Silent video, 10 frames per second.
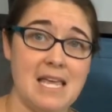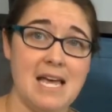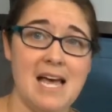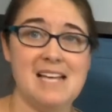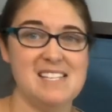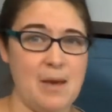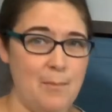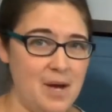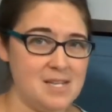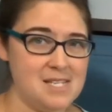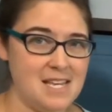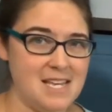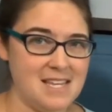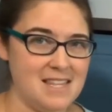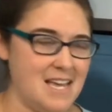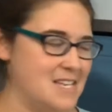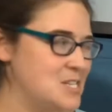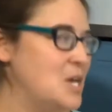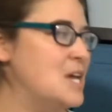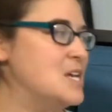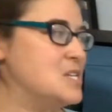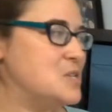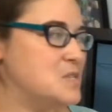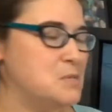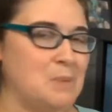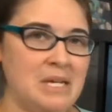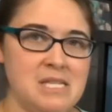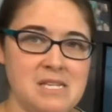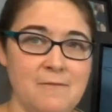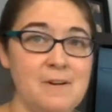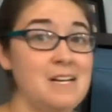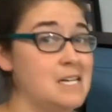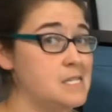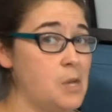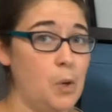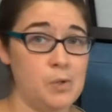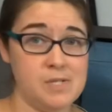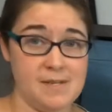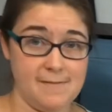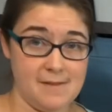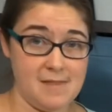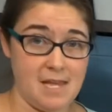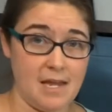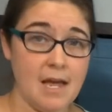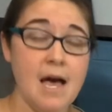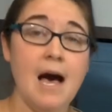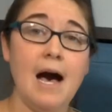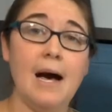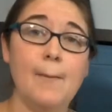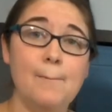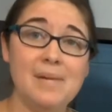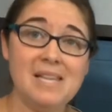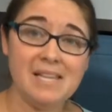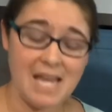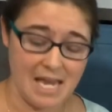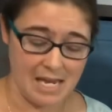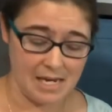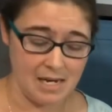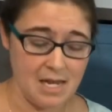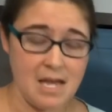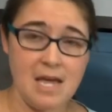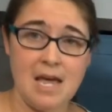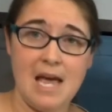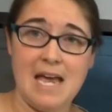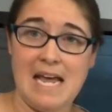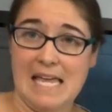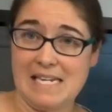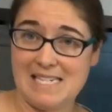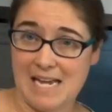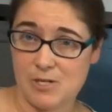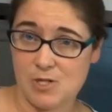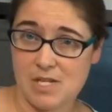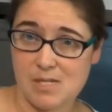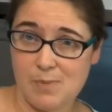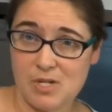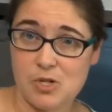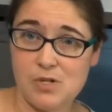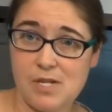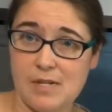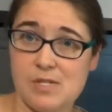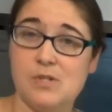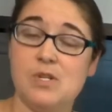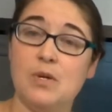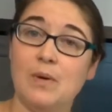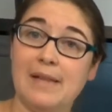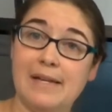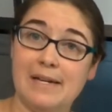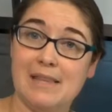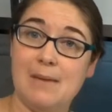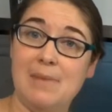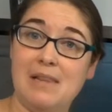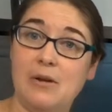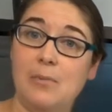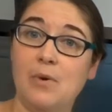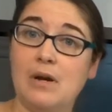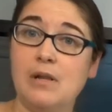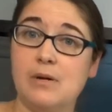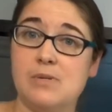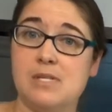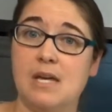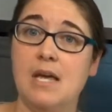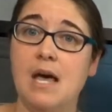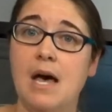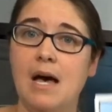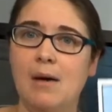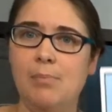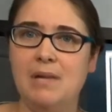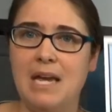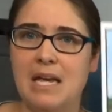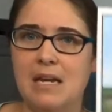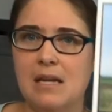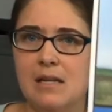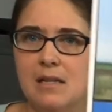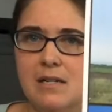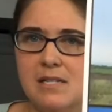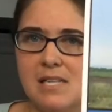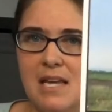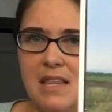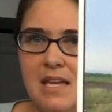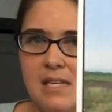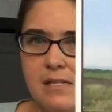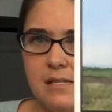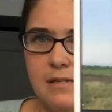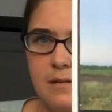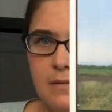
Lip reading: has that bossy E at the end. So spelled different, and it's a whole different thing. A plane, and I attached these pictures also so you can look at them a little more closely. A plane looks like this.